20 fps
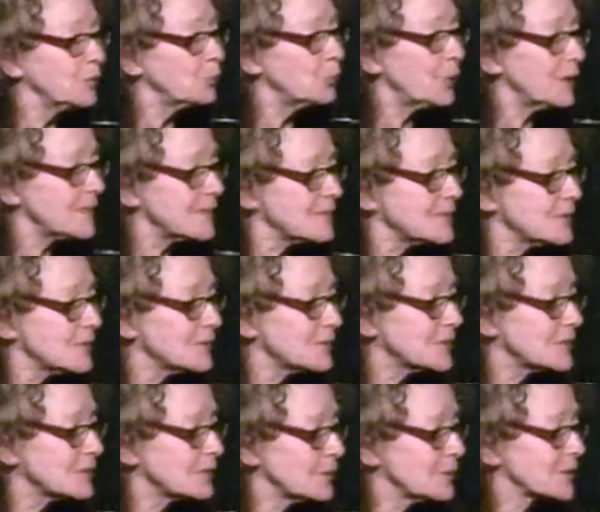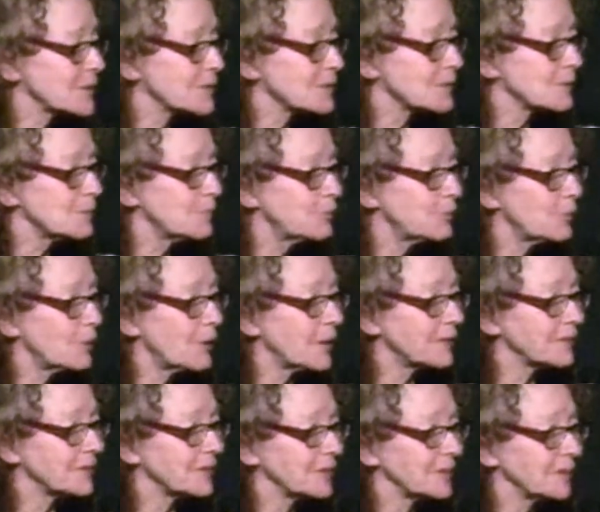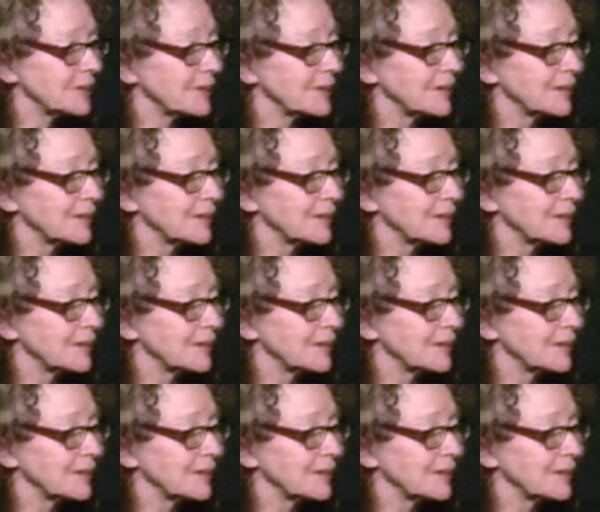What's your source of water?